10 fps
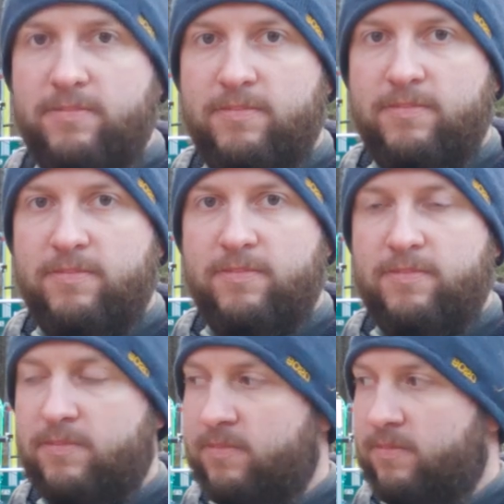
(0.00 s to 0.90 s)

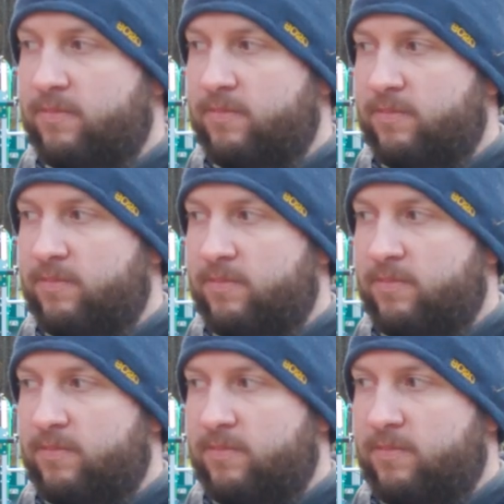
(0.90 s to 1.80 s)

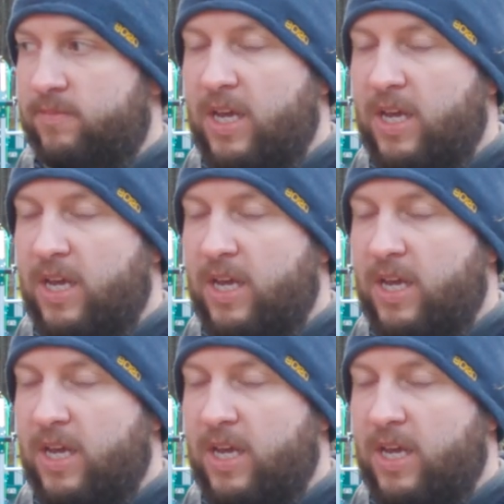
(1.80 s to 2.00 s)
(not speaking)